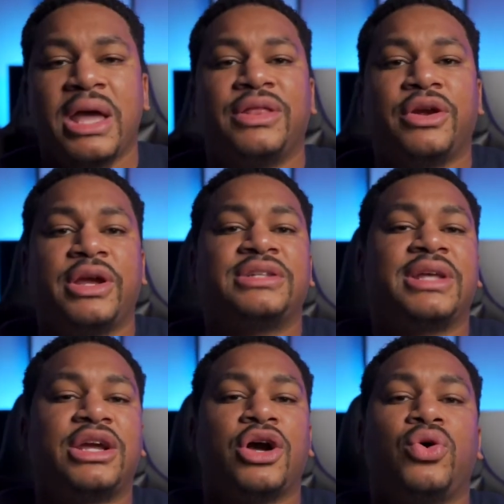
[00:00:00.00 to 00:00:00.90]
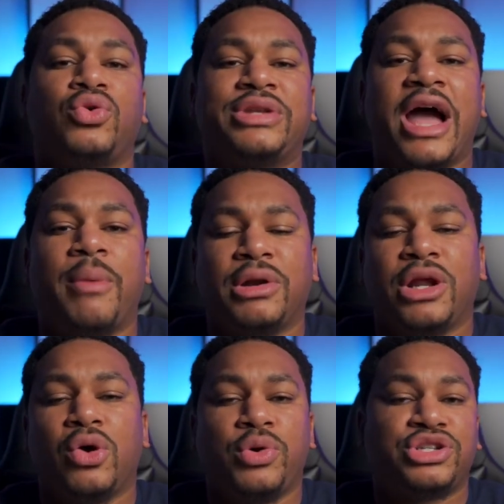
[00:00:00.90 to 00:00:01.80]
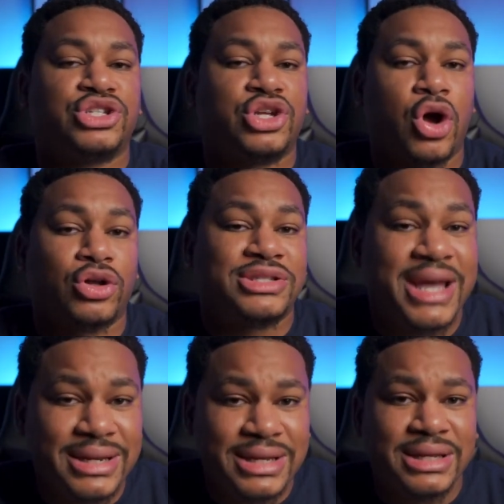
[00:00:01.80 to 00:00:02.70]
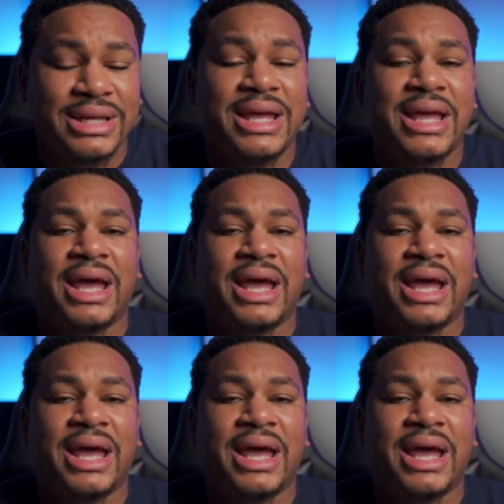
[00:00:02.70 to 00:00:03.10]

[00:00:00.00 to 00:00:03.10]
there is a code down below, which is called Technically,